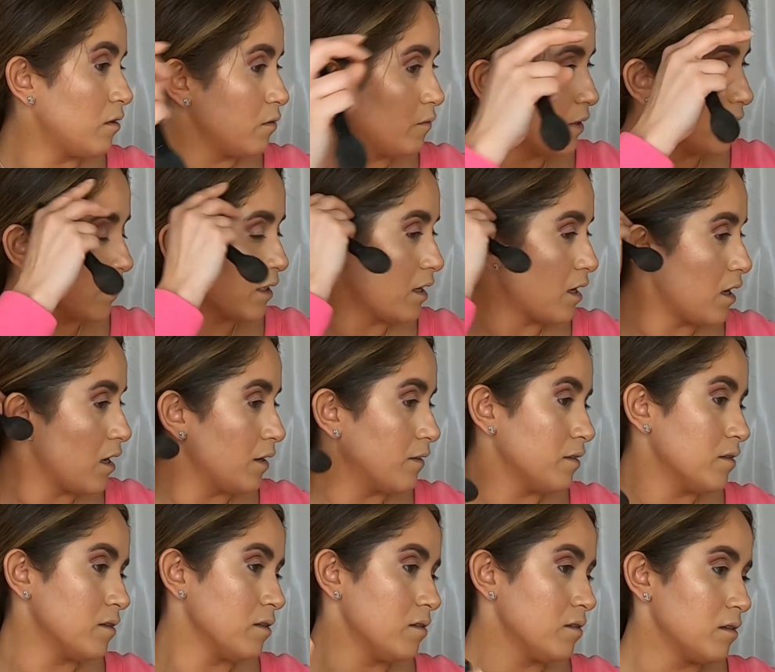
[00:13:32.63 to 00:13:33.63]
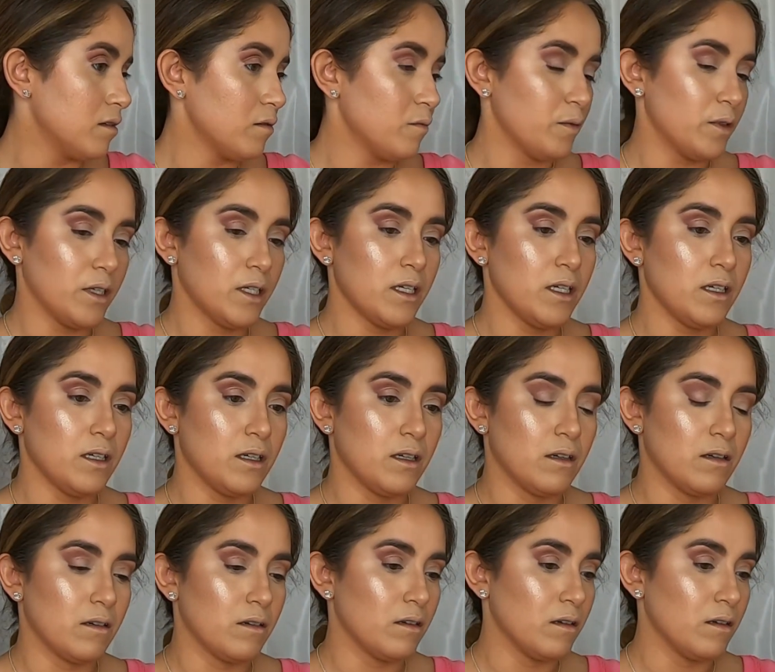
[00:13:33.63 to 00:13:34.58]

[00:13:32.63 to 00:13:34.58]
Oh my god, this is so pretty.